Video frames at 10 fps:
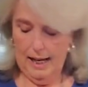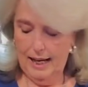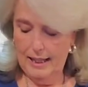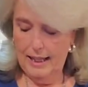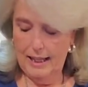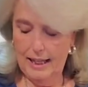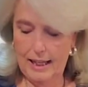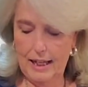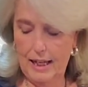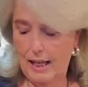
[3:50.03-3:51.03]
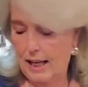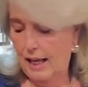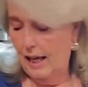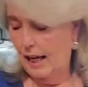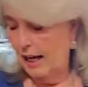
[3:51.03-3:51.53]
and then
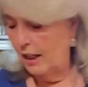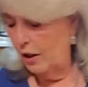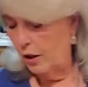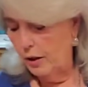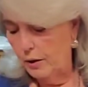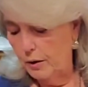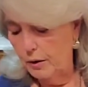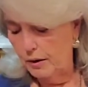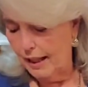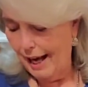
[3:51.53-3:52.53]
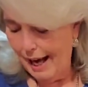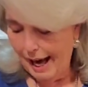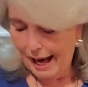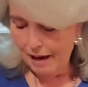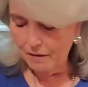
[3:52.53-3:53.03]
I use
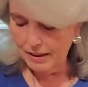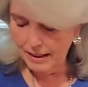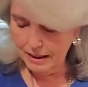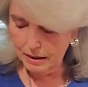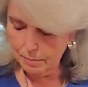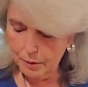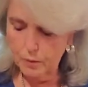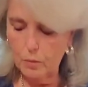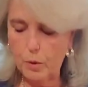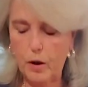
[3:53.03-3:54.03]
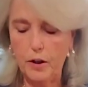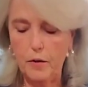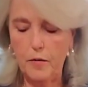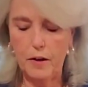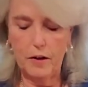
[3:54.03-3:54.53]
half a teaspoon, where are
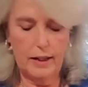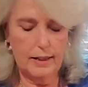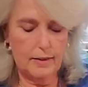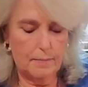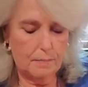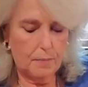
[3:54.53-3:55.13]
you? There it is,